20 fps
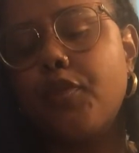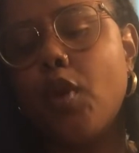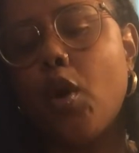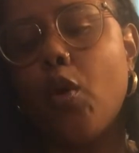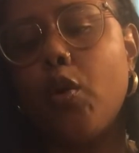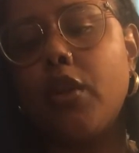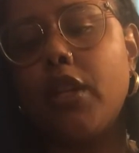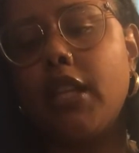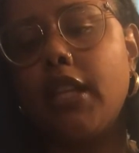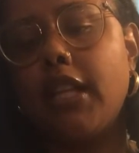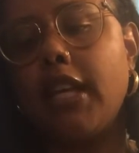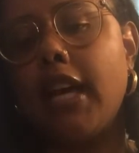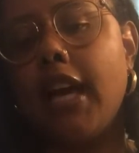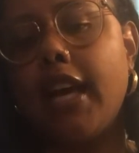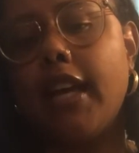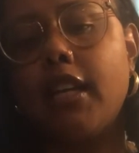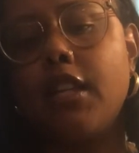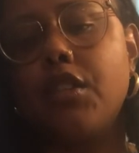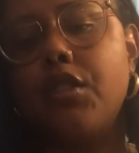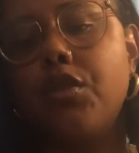Only thing I
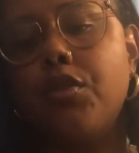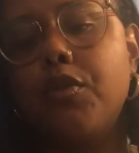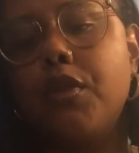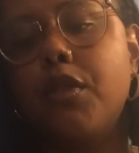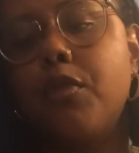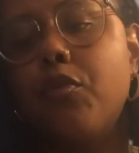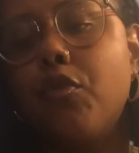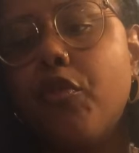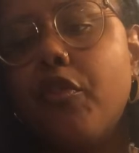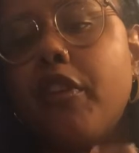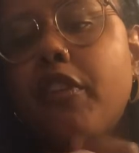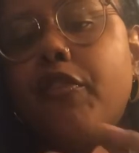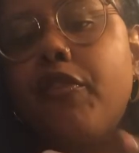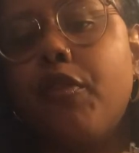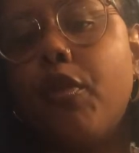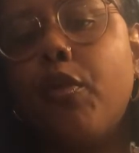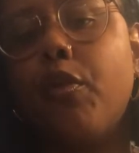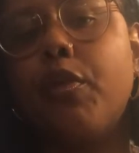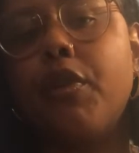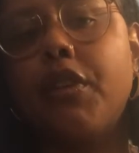can do is moving
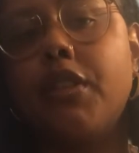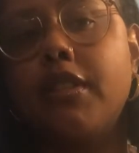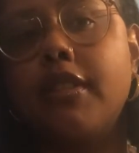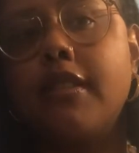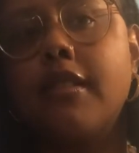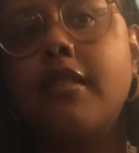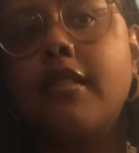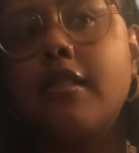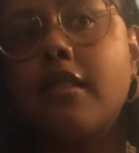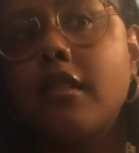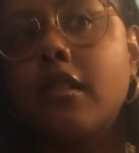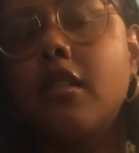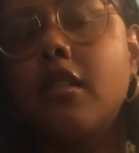forward, is